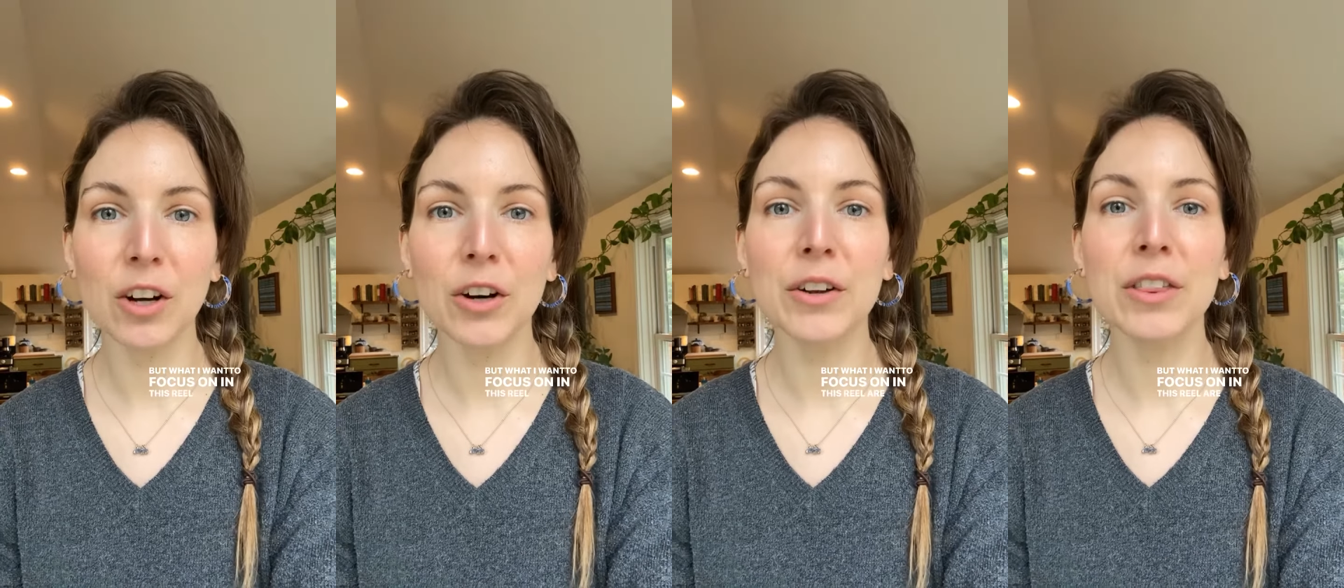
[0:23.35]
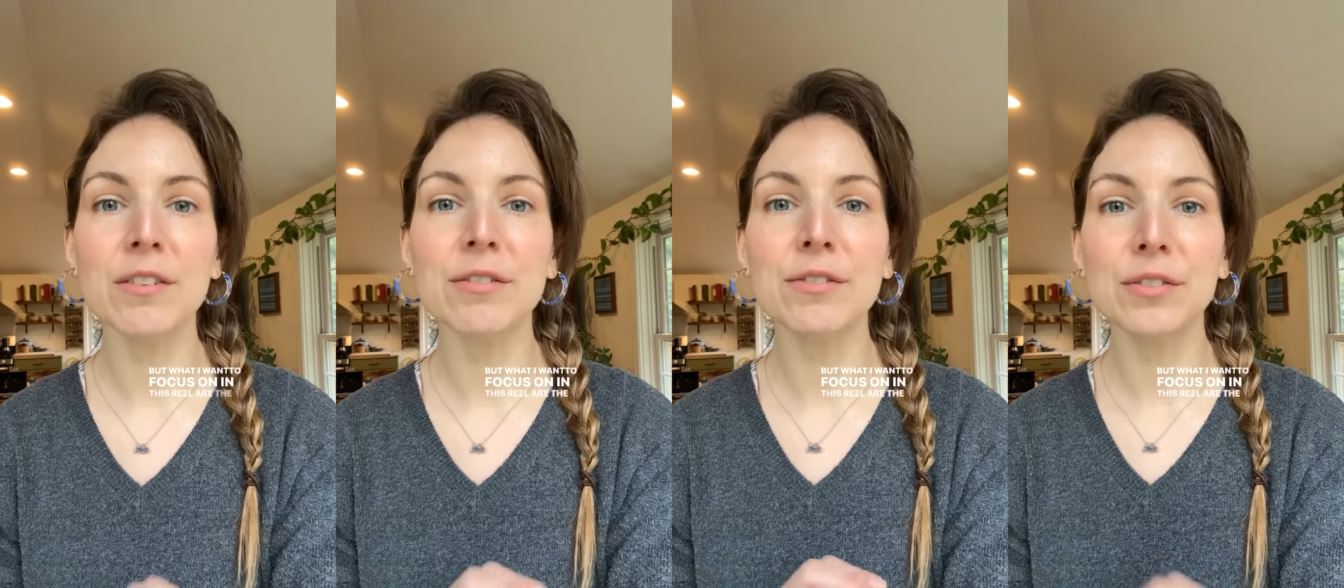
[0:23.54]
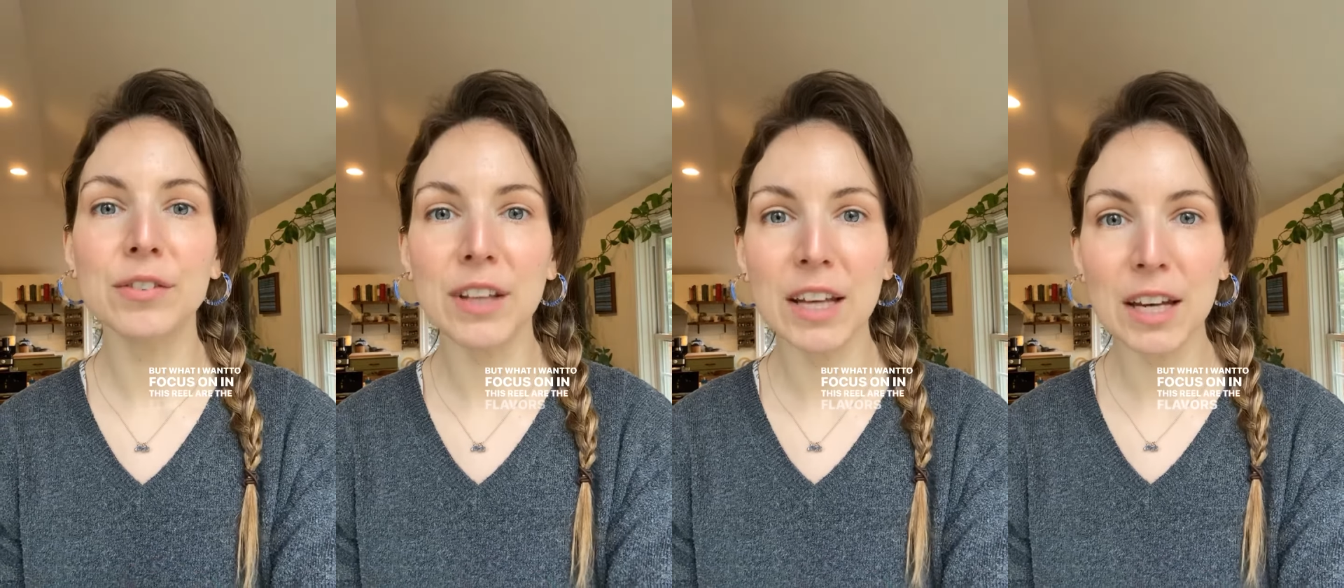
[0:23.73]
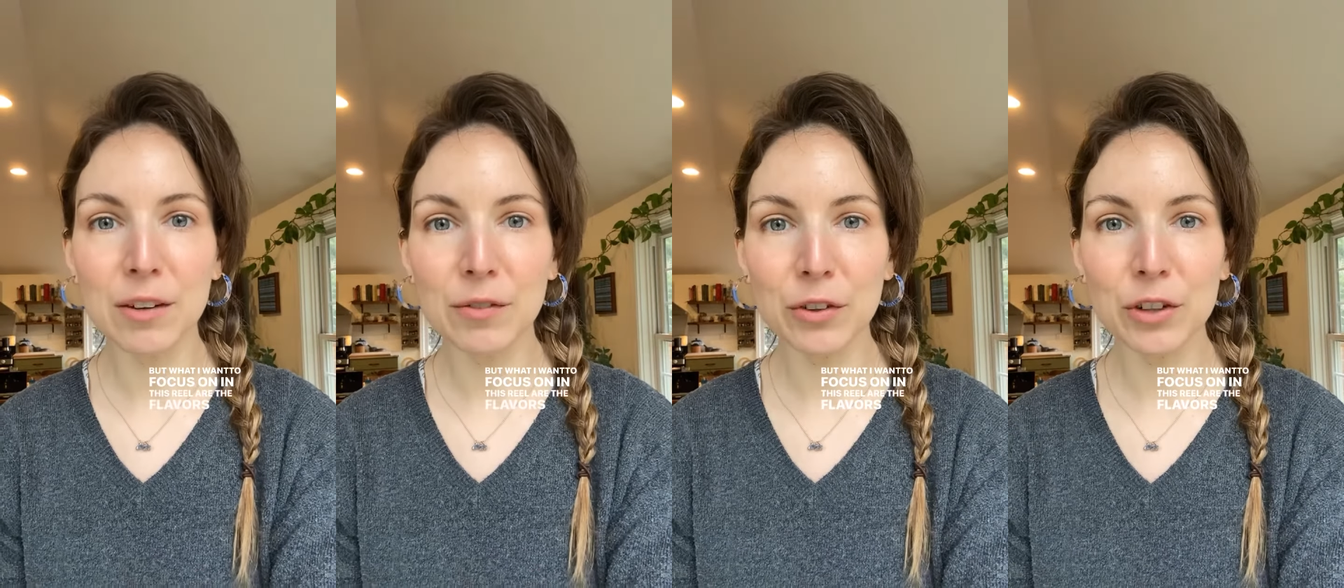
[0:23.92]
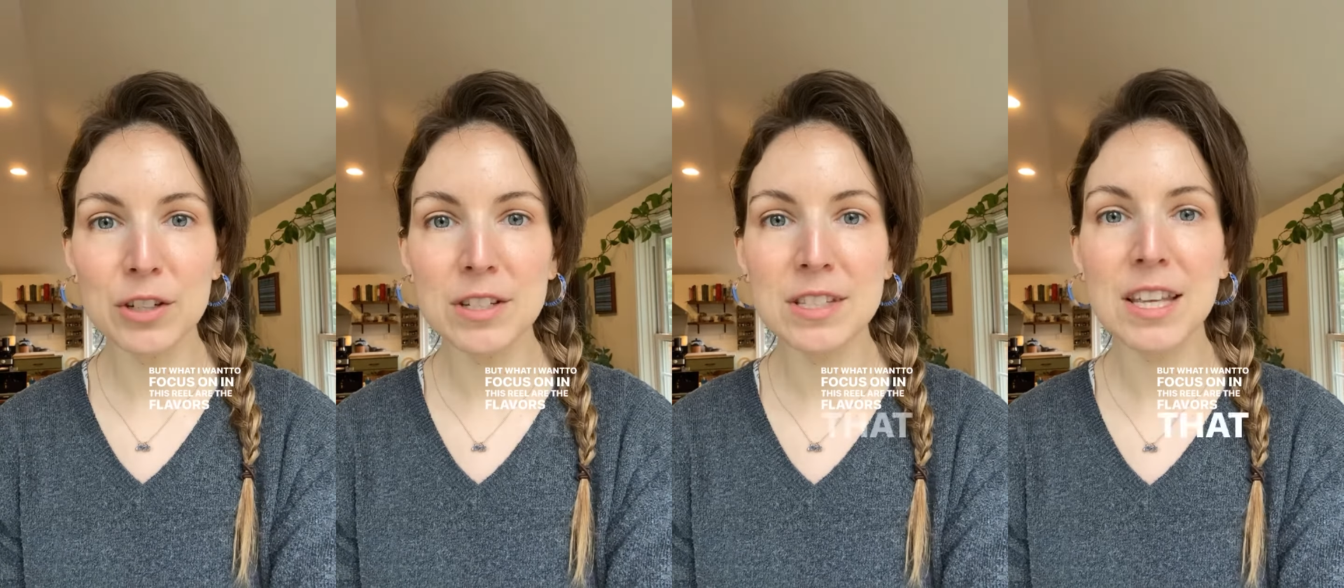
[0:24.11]
are the
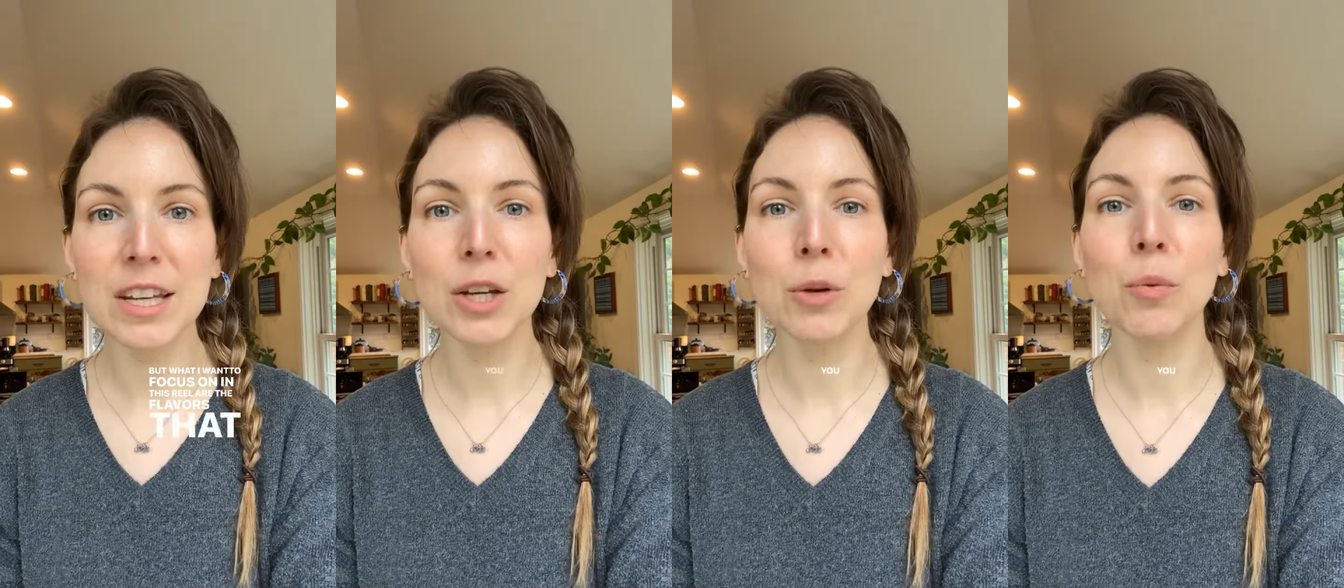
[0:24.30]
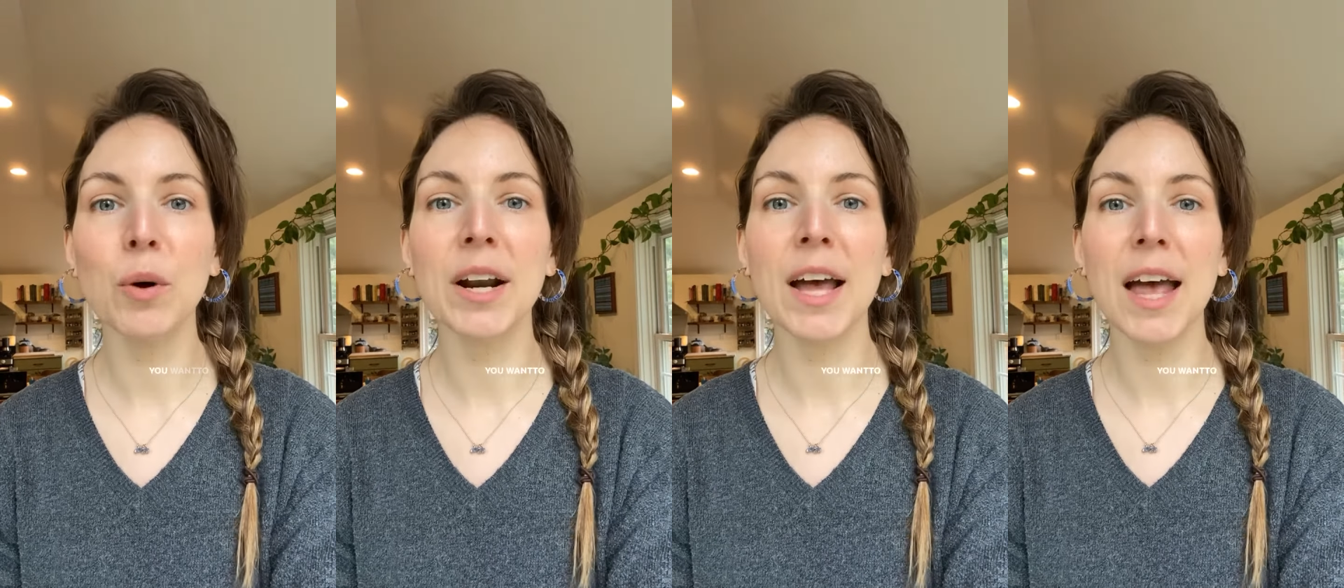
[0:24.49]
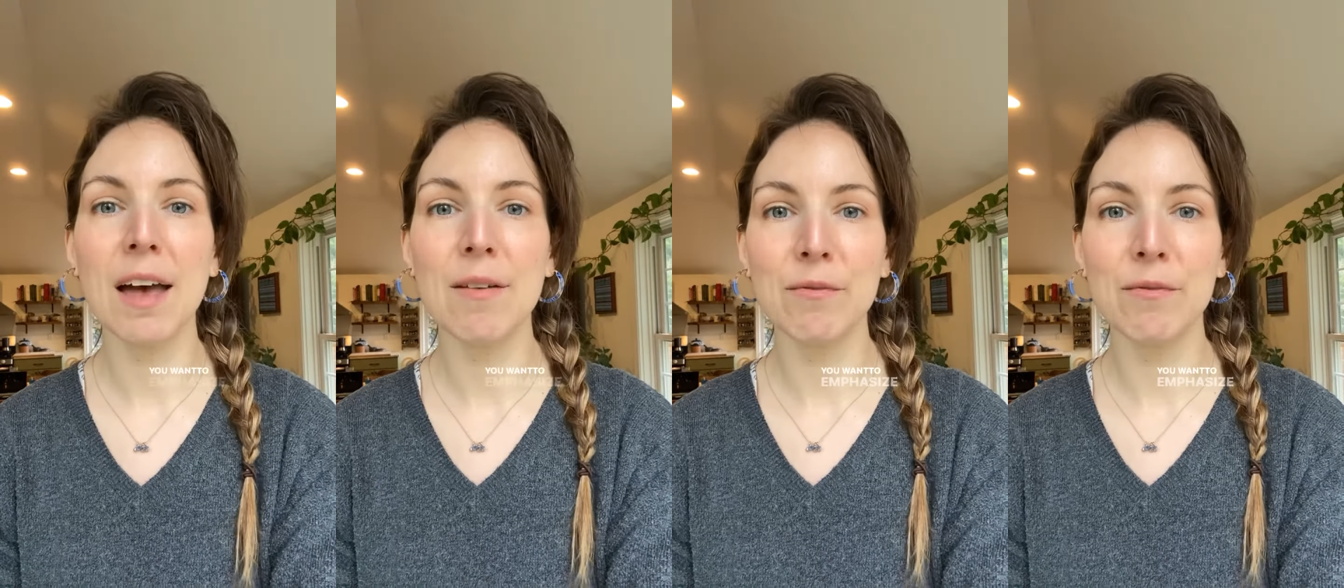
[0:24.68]
flavors that you want to